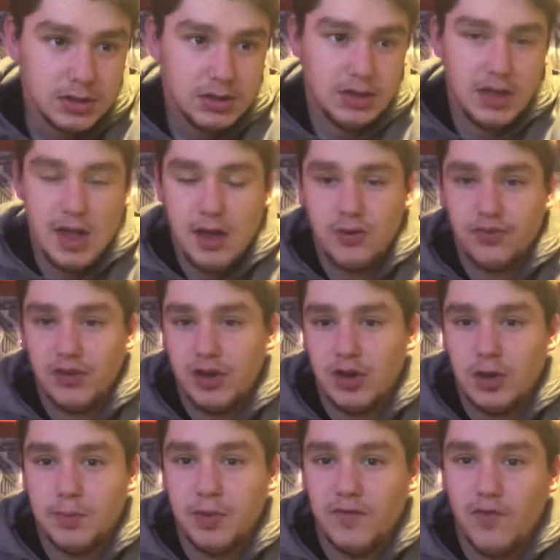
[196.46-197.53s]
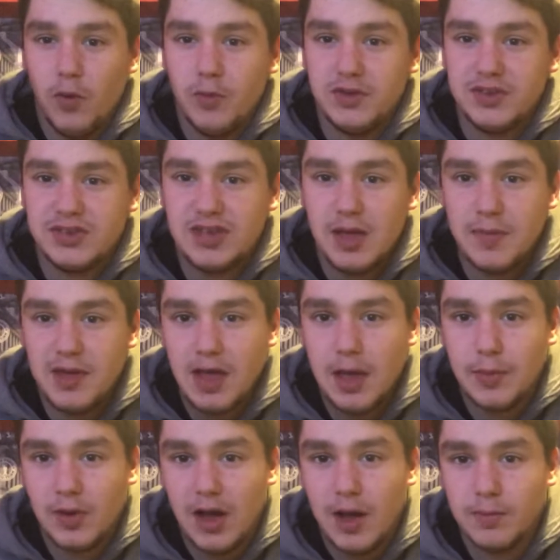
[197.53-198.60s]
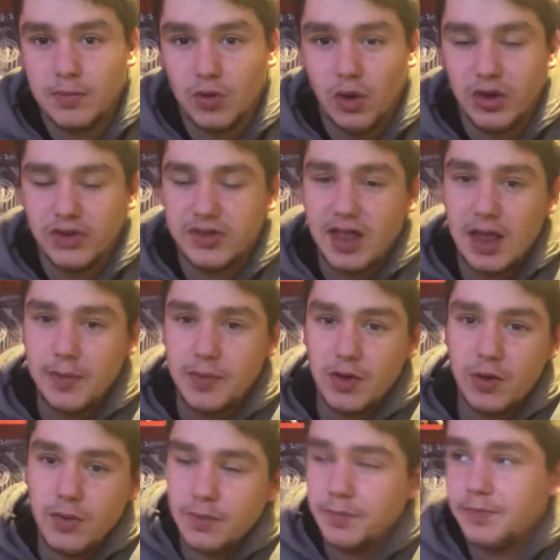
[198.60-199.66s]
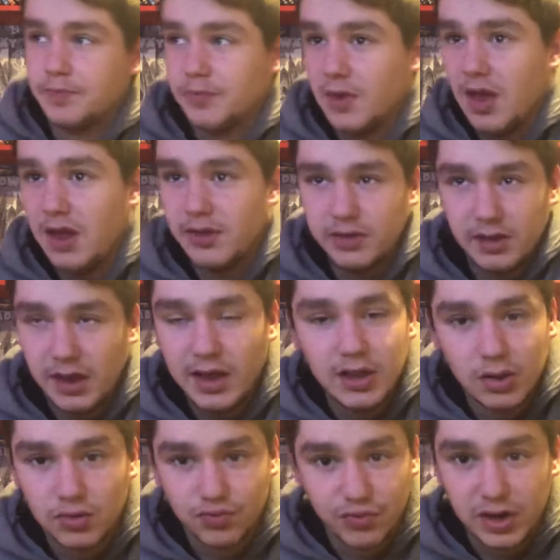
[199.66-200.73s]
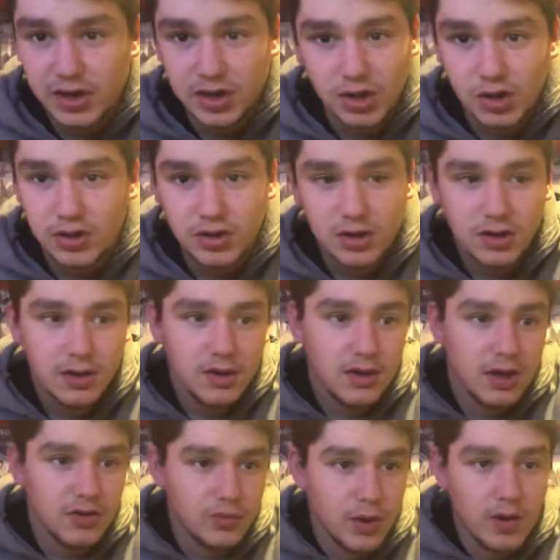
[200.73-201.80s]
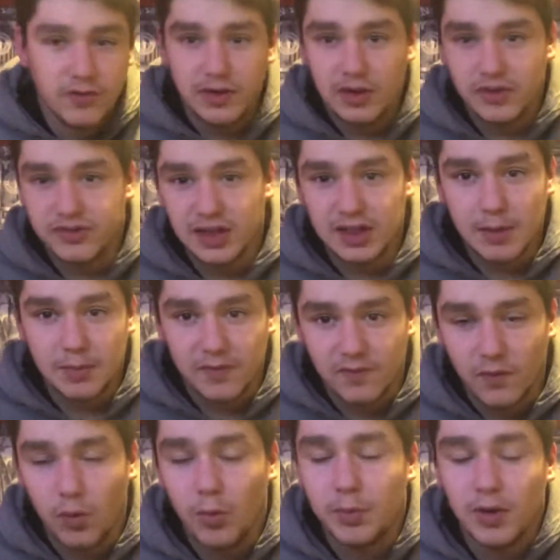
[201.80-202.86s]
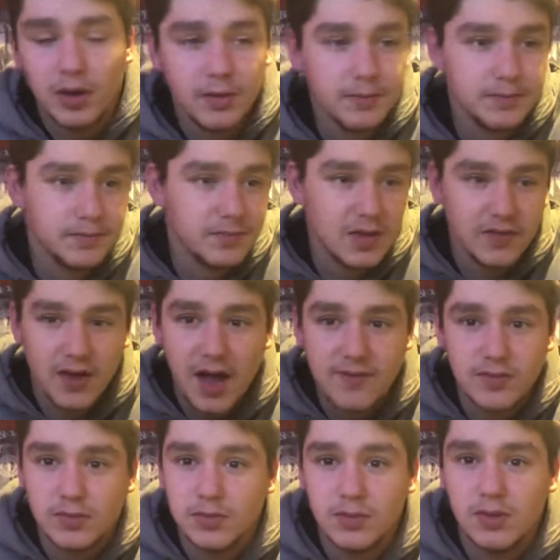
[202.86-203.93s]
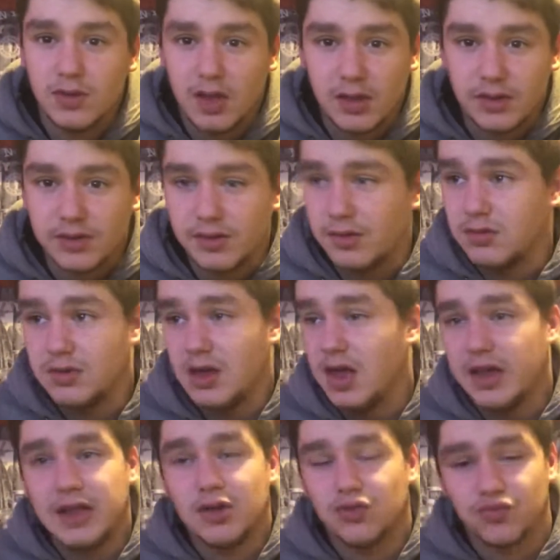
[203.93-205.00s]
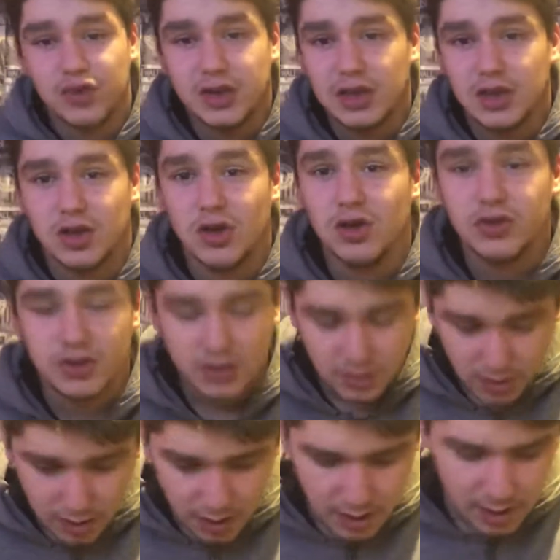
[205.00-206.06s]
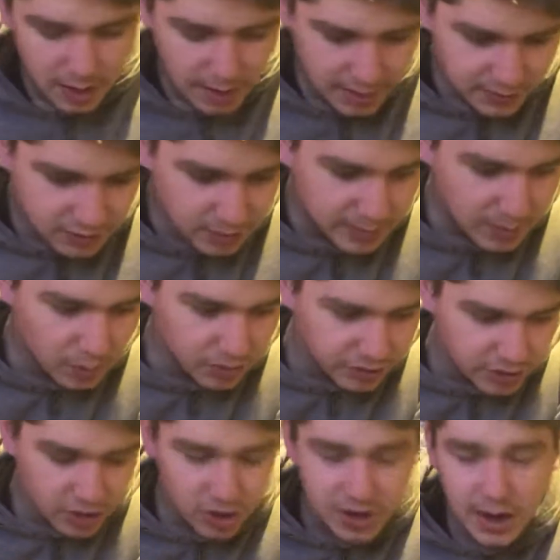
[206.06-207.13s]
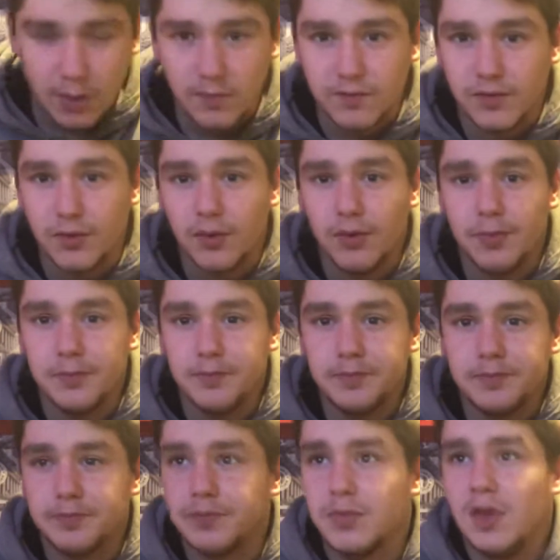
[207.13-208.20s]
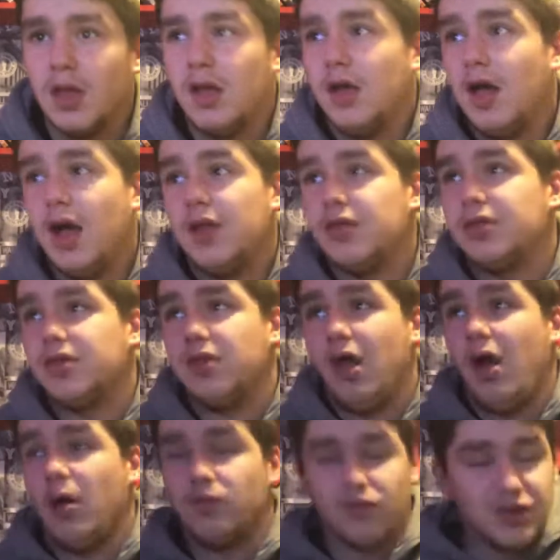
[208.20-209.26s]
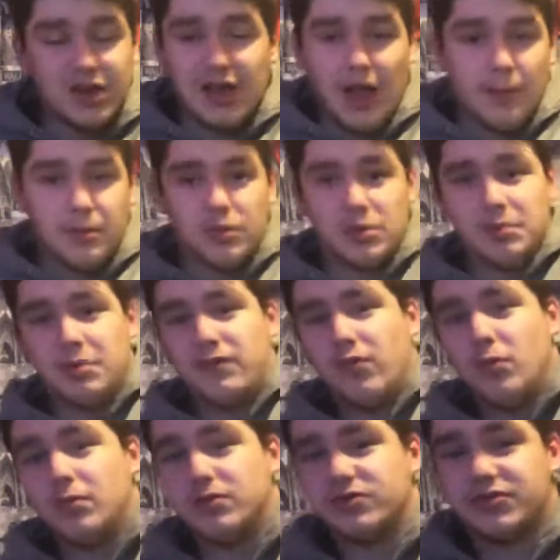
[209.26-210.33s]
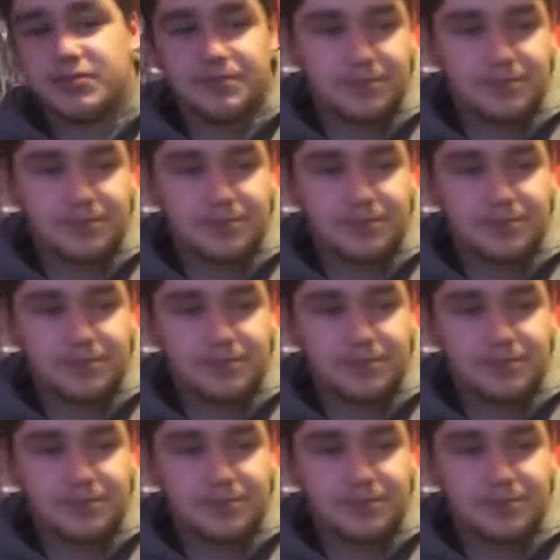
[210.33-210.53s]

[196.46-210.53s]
it was a really good performance. Timmy Abraham got his debut, and he looked really good as well. I think I said that before, but if I haven't, then yeah, he looked really good. He's going to be one to look out for, and I'm really happy with the performance.